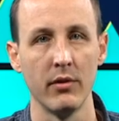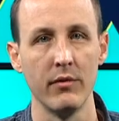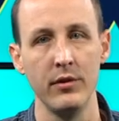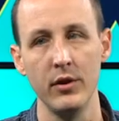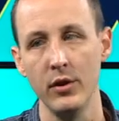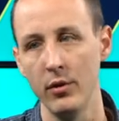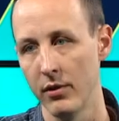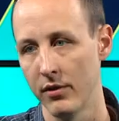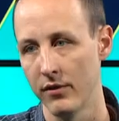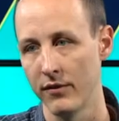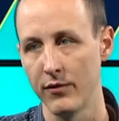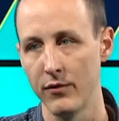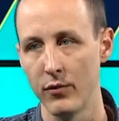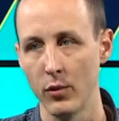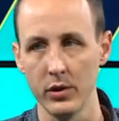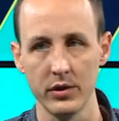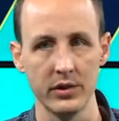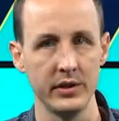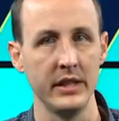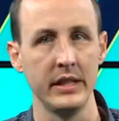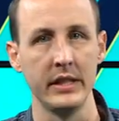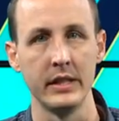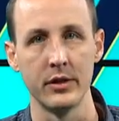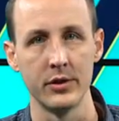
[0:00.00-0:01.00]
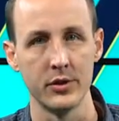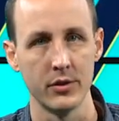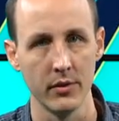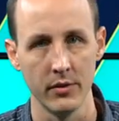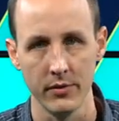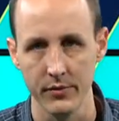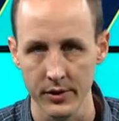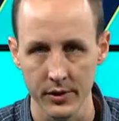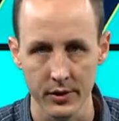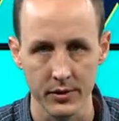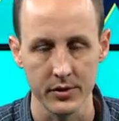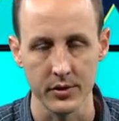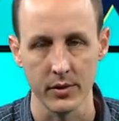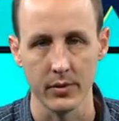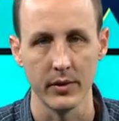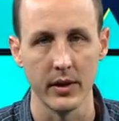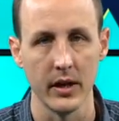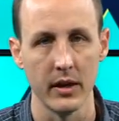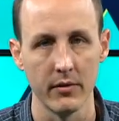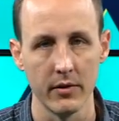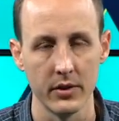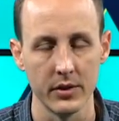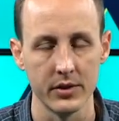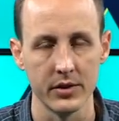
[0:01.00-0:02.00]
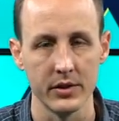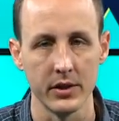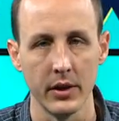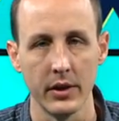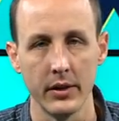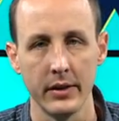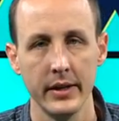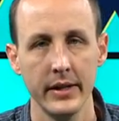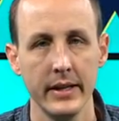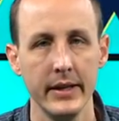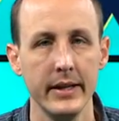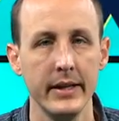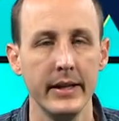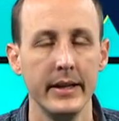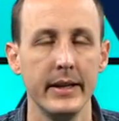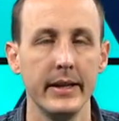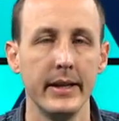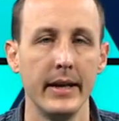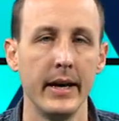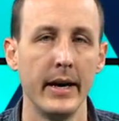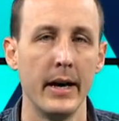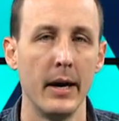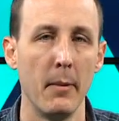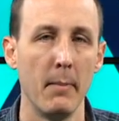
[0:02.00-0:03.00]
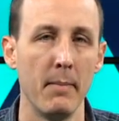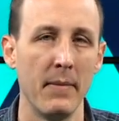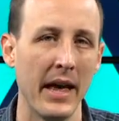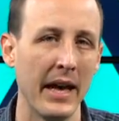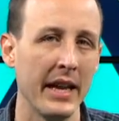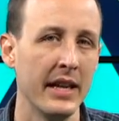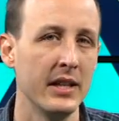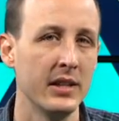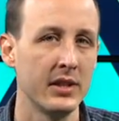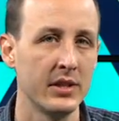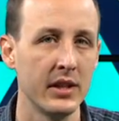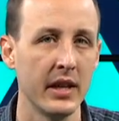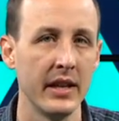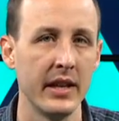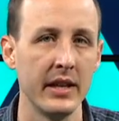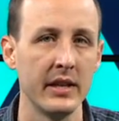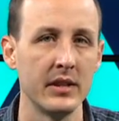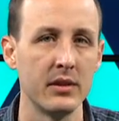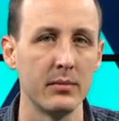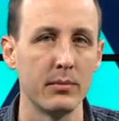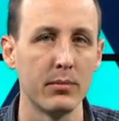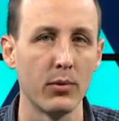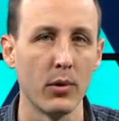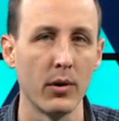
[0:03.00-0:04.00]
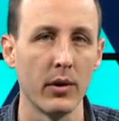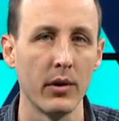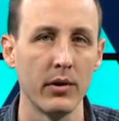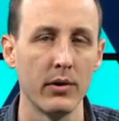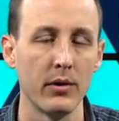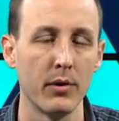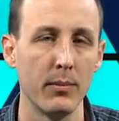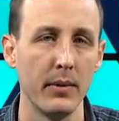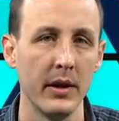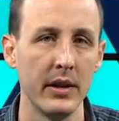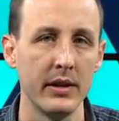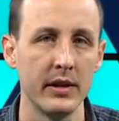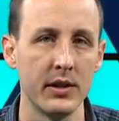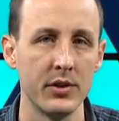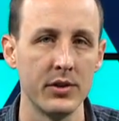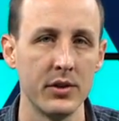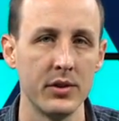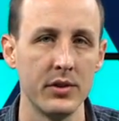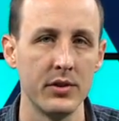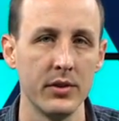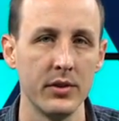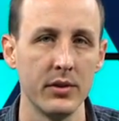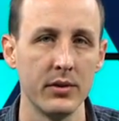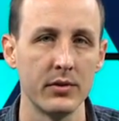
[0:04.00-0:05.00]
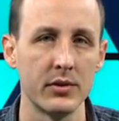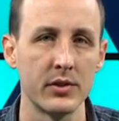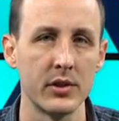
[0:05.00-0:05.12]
review with 1,400 reviews or whatever. So um, that is that is important to pay attention to.